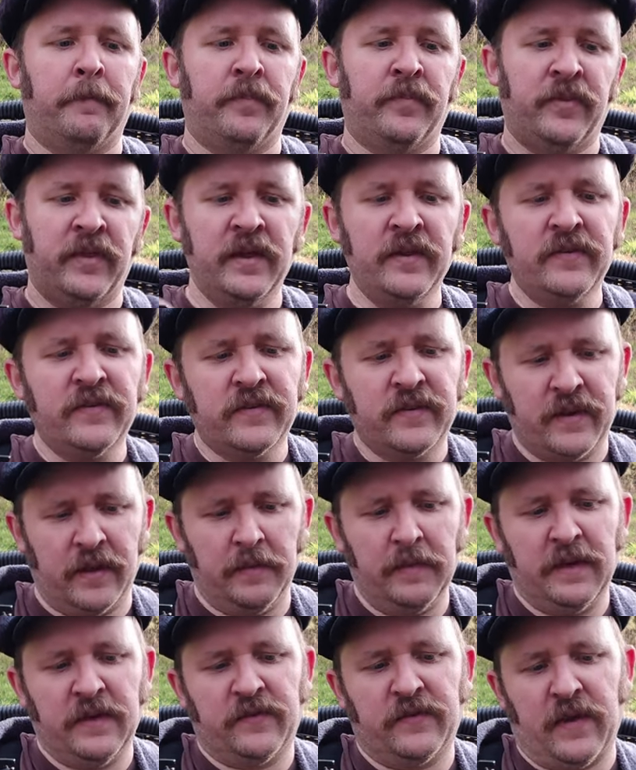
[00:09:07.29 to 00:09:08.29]
This
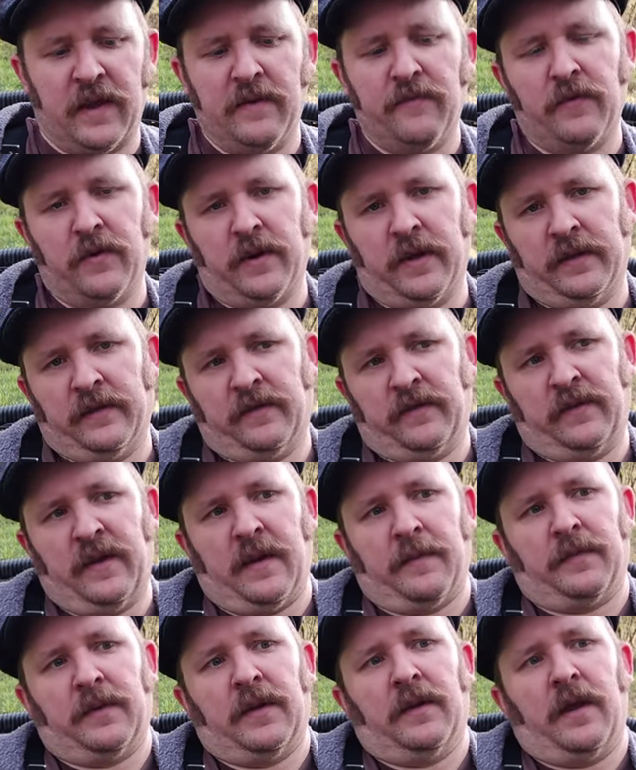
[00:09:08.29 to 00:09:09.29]
can be savored and
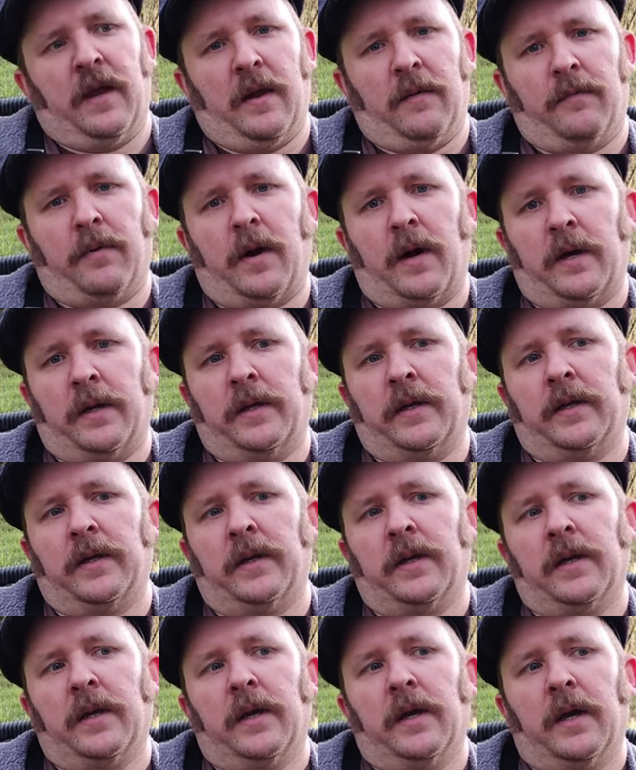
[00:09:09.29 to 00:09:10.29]
sipped and
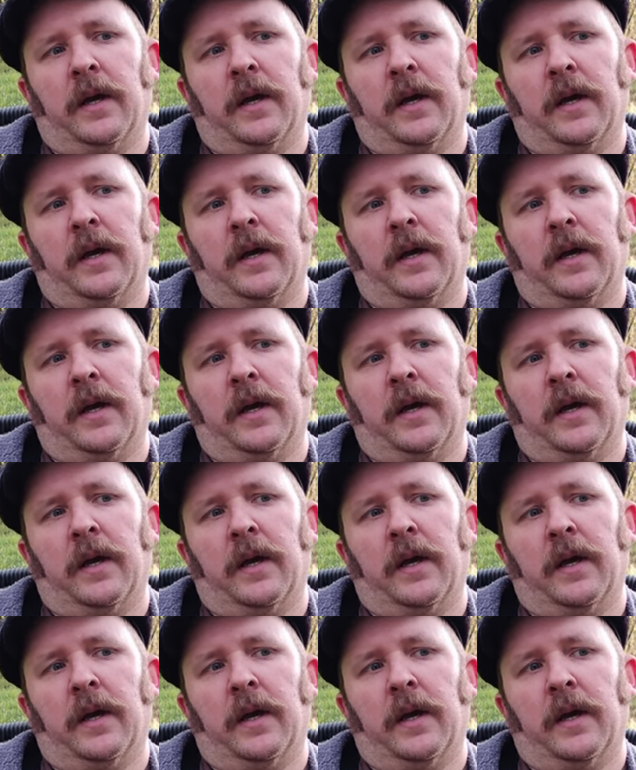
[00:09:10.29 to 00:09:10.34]
pondered.